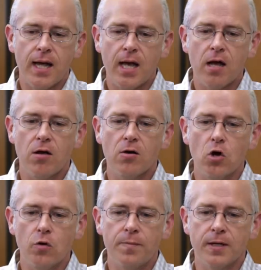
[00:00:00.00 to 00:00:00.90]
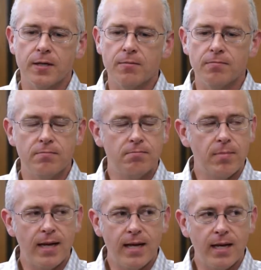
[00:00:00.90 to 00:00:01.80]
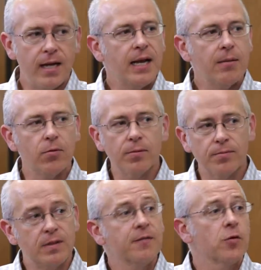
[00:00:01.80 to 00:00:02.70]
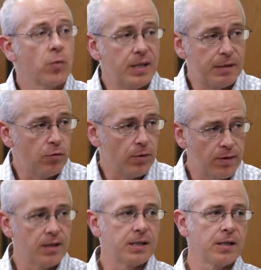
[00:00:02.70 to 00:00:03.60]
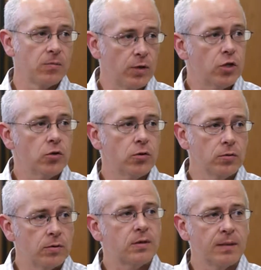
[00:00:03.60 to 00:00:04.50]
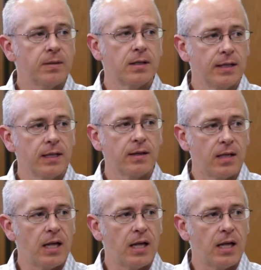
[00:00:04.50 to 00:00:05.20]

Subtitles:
how open may enable different ways of doing things than we do typically in the